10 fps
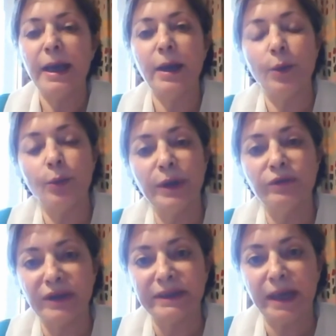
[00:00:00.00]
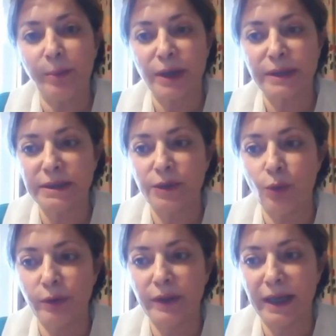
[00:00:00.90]
when Fatah Party
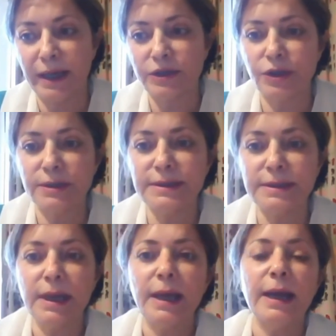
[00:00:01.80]
won the elections,